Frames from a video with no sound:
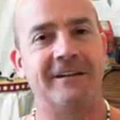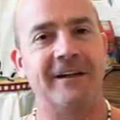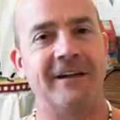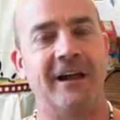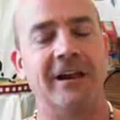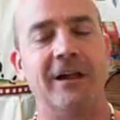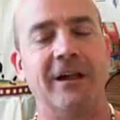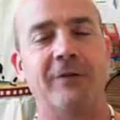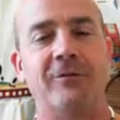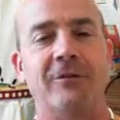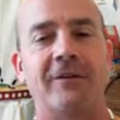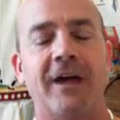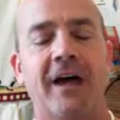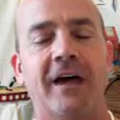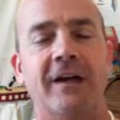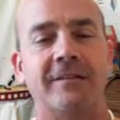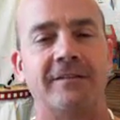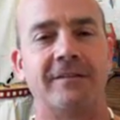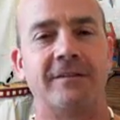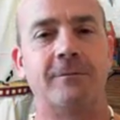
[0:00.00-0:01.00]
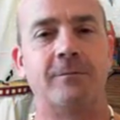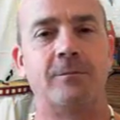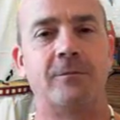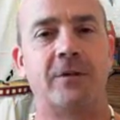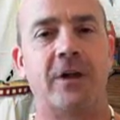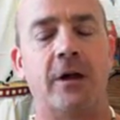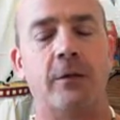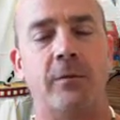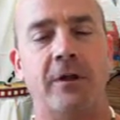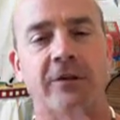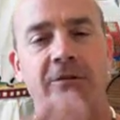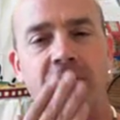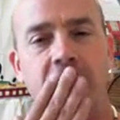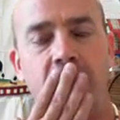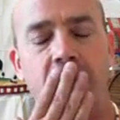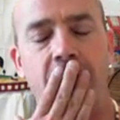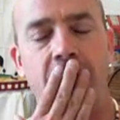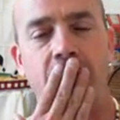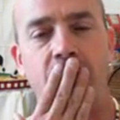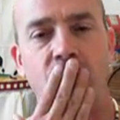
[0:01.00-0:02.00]
I love you guys. God bless
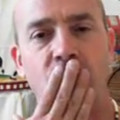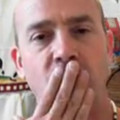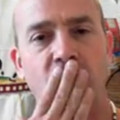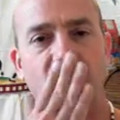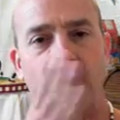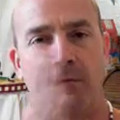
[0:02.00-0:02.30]
you all.